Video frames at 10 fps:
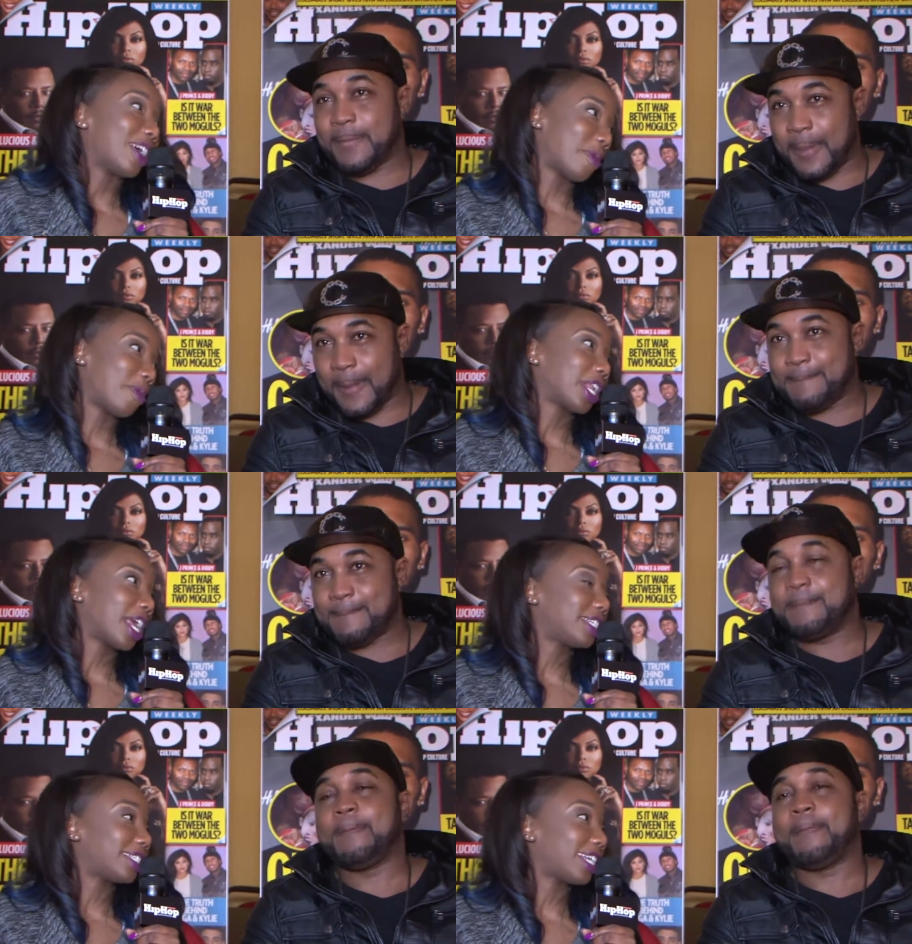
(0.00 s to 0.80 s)
Speaker 1: are part of
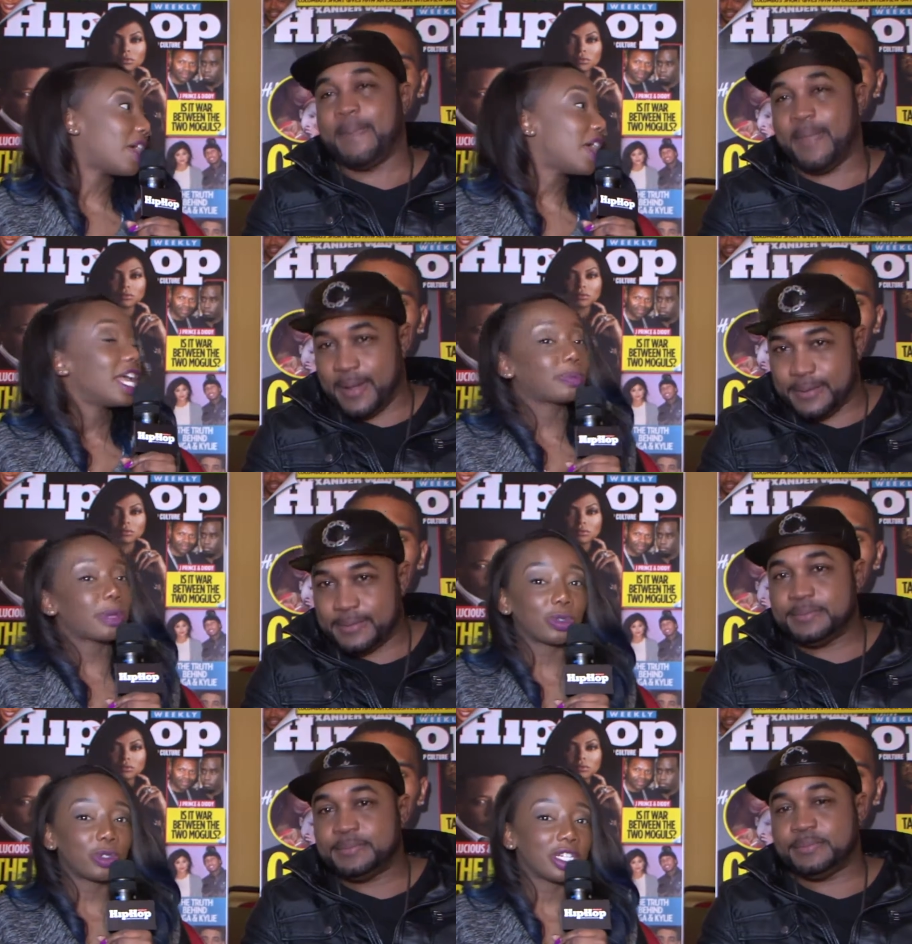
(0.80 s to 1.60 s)
H Town,
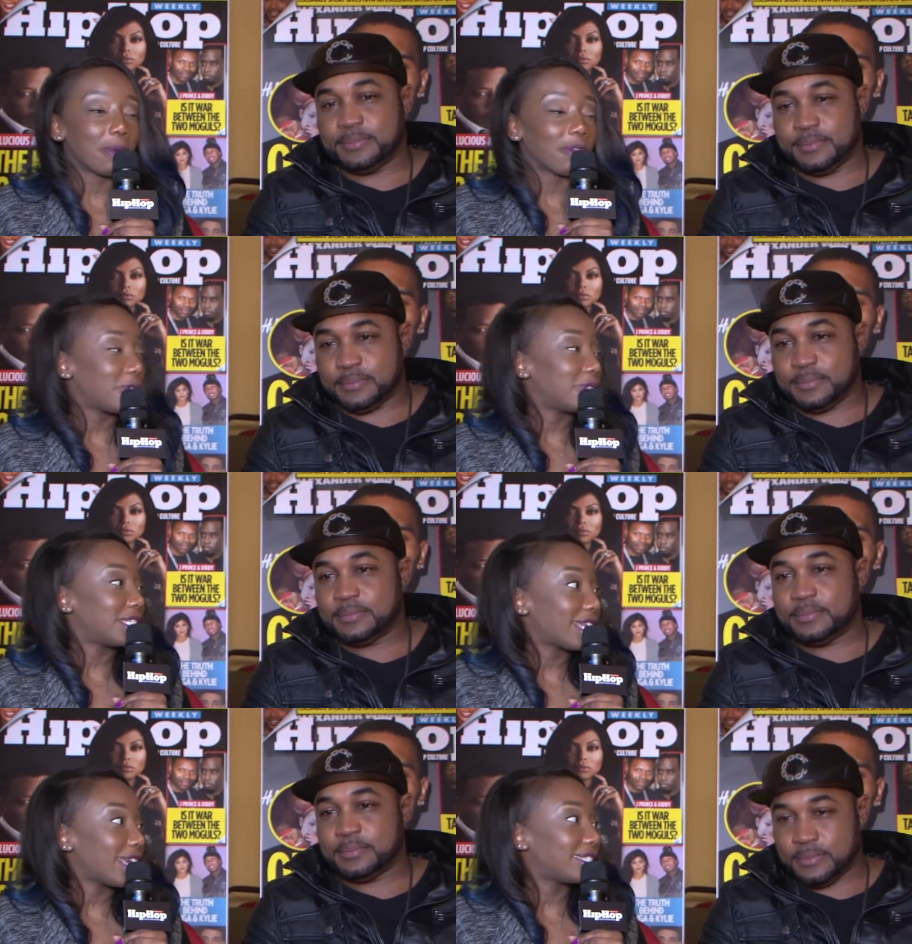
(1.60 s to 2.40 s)
especially when you're coming from
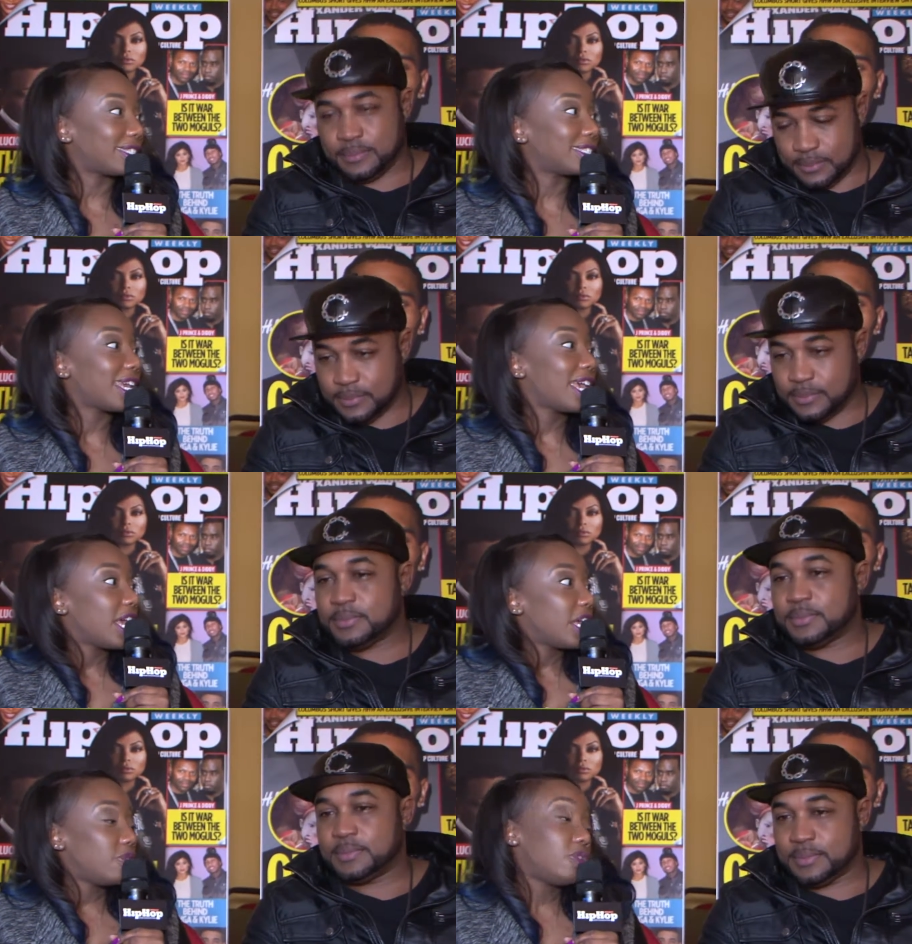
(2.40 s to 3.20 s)
Houston, Texas,
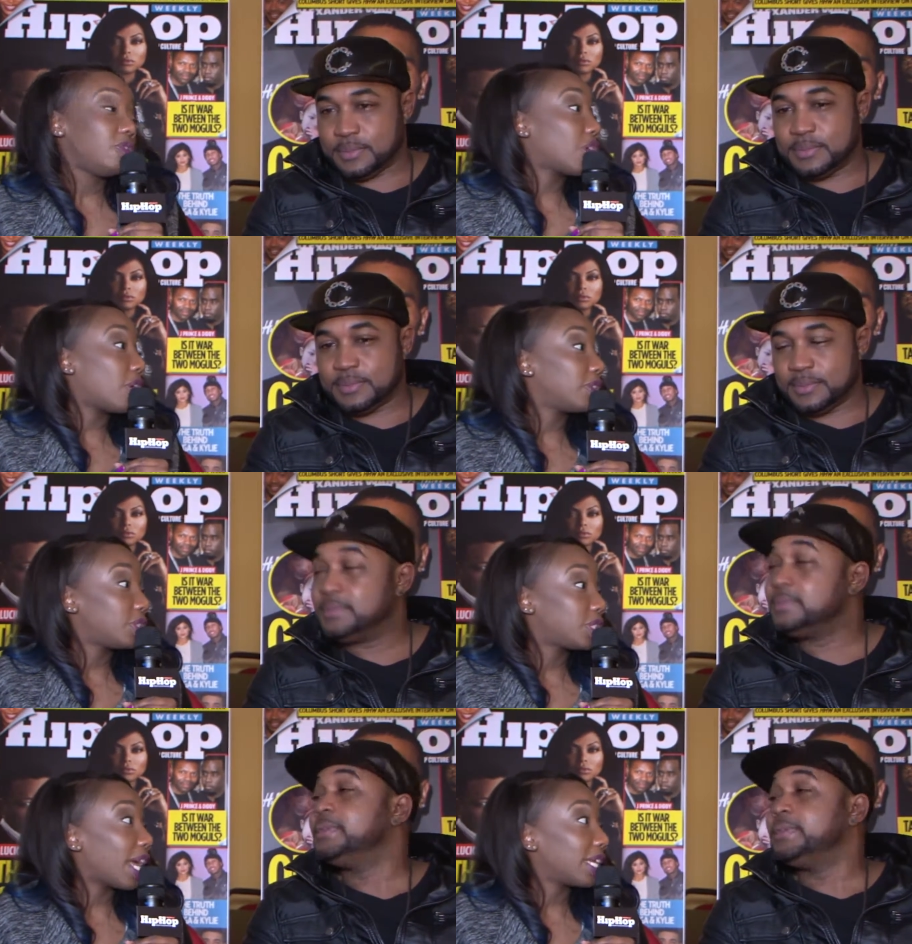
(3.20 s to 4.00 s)
you, you show
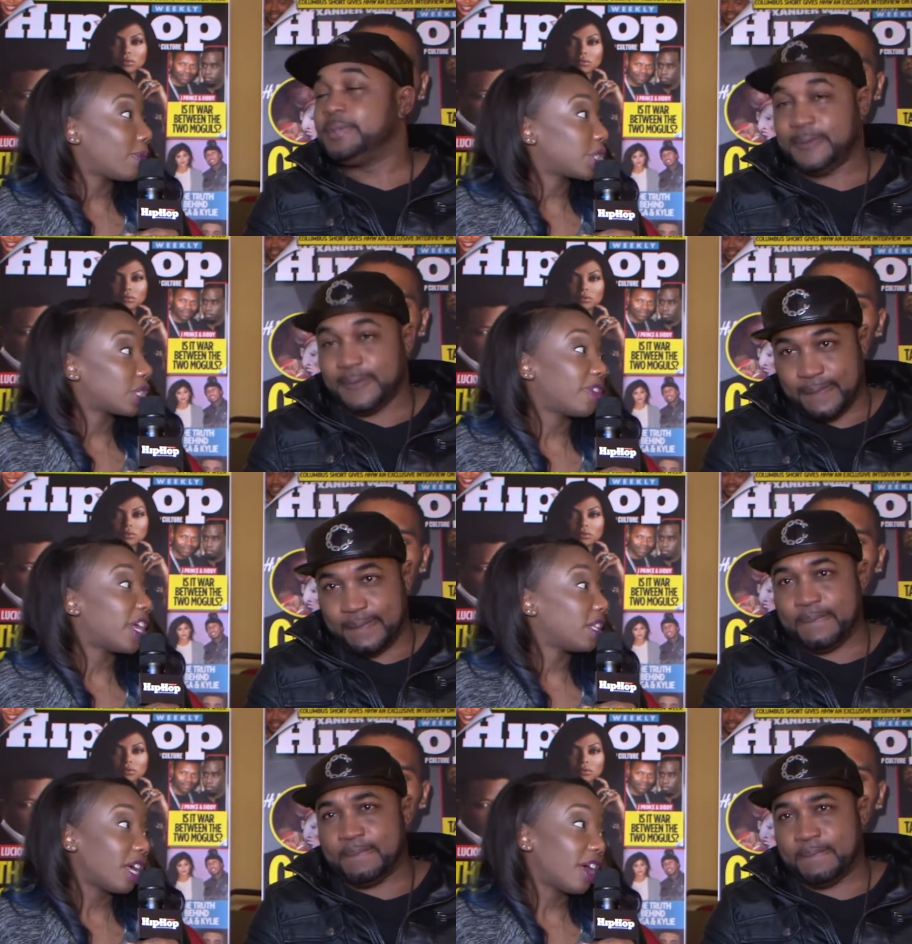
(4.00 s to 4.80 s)
these guys so much love.
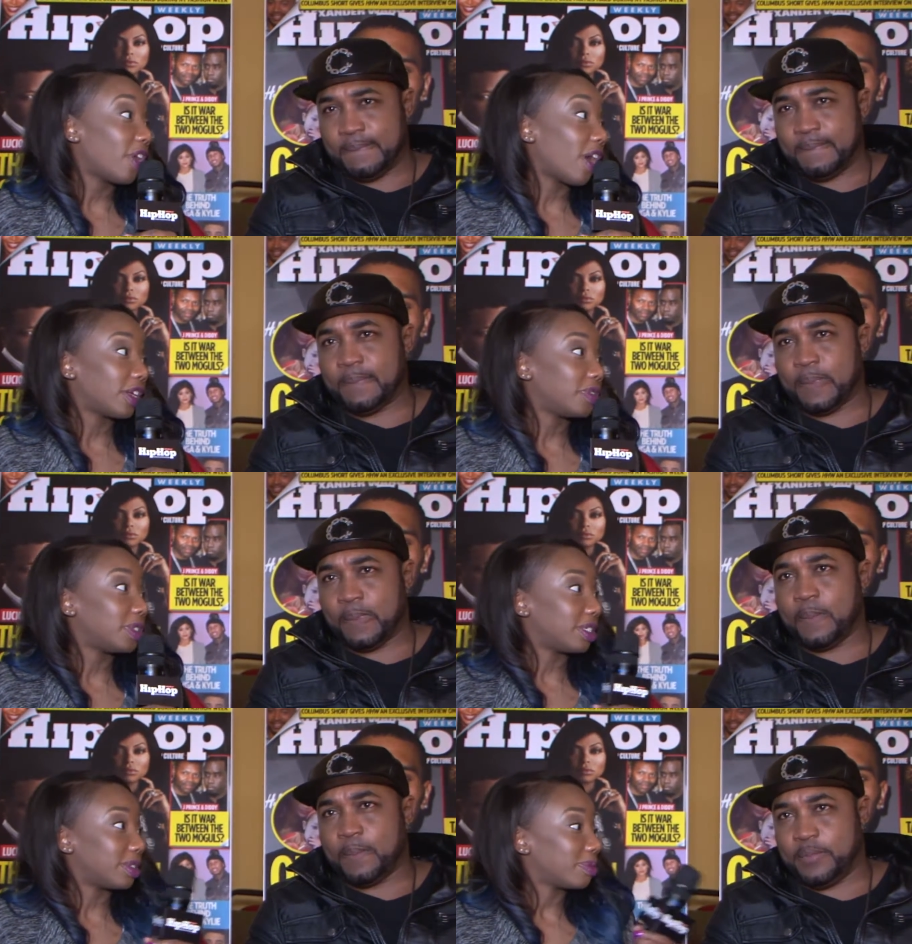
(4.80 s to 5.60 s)
They love y'all in
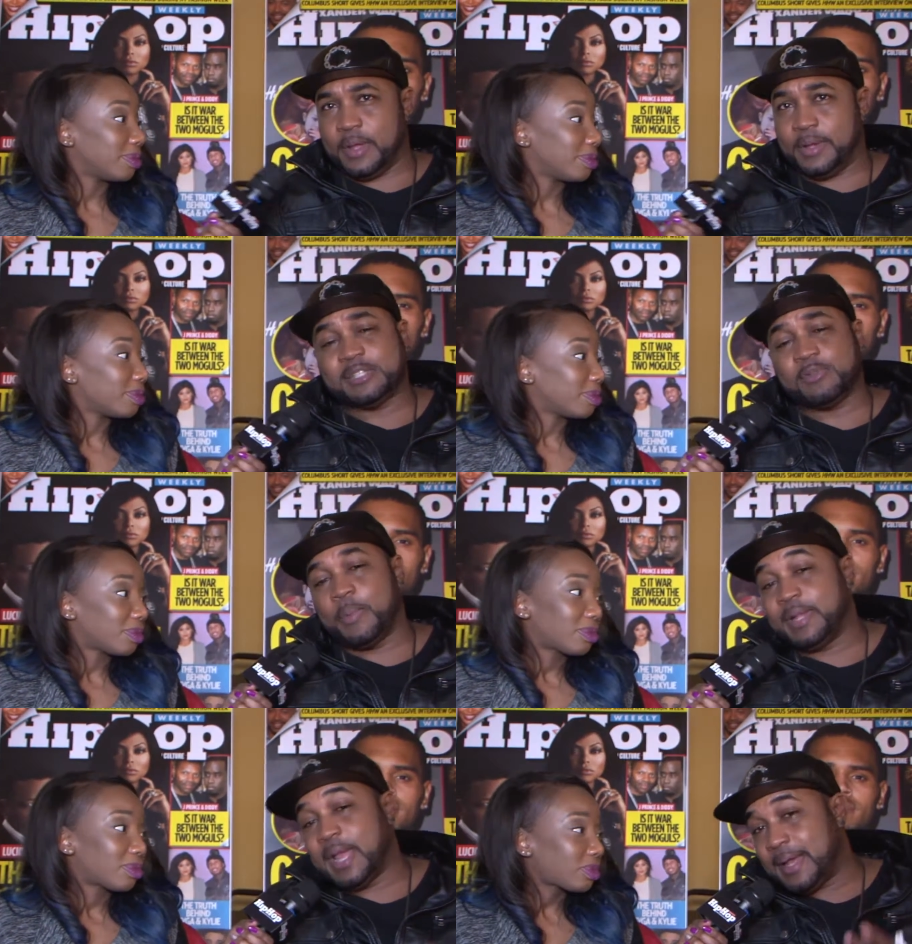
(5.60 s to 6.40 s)
Houston.
Speaker 2: Yeah, that's why
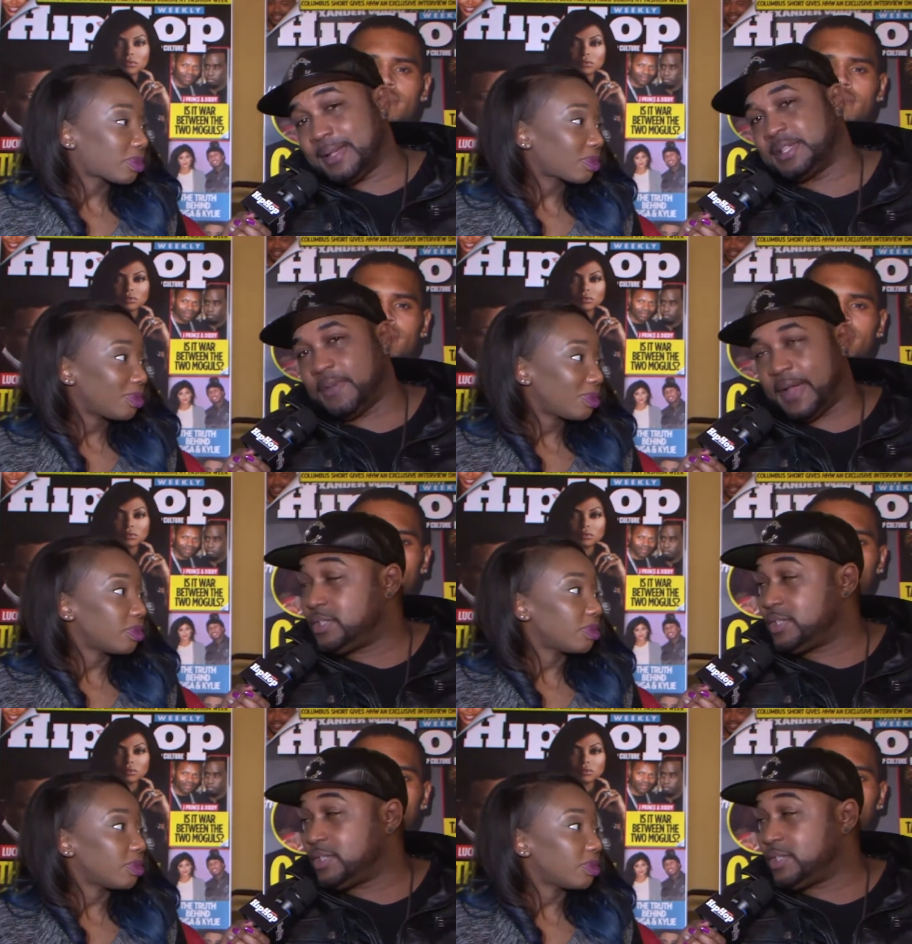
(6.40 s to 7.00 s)
we named ourselves H